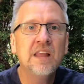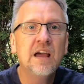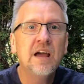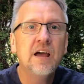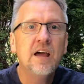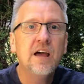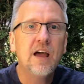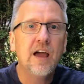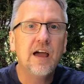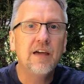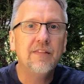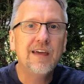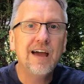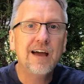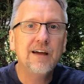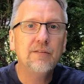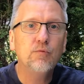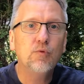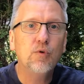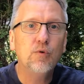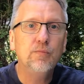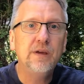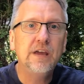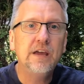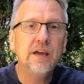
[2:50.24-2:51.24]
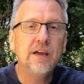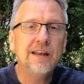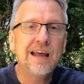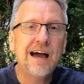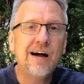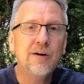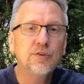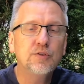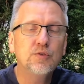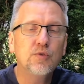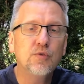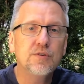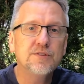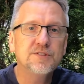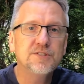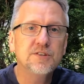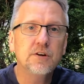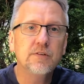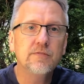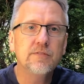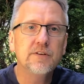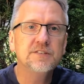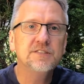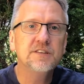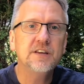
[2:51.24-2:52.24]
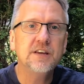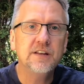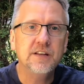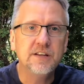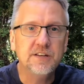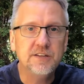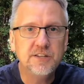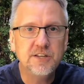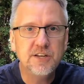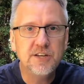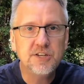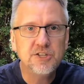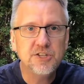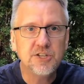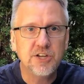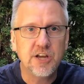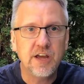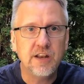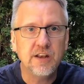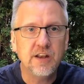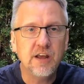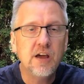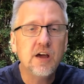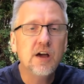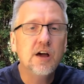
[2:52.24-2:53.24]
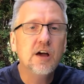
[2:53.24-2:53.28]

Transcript: and that will be an outdoor service in addition